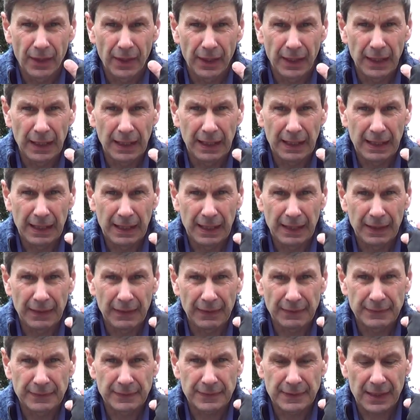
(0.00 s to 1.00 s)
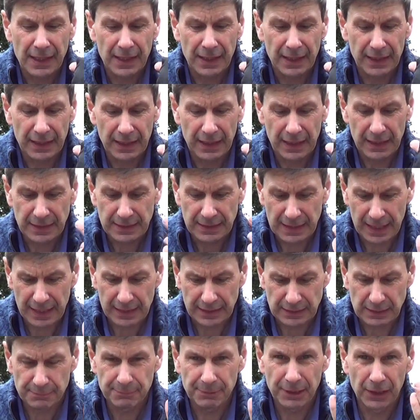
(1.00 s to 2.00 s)
and it
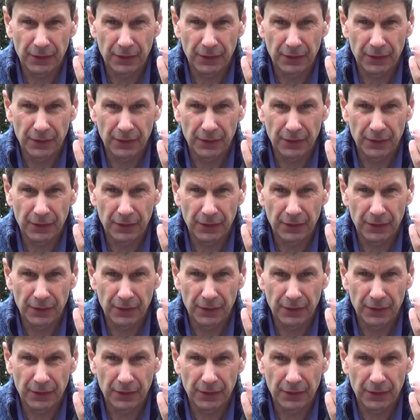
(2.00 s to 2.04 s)
had to be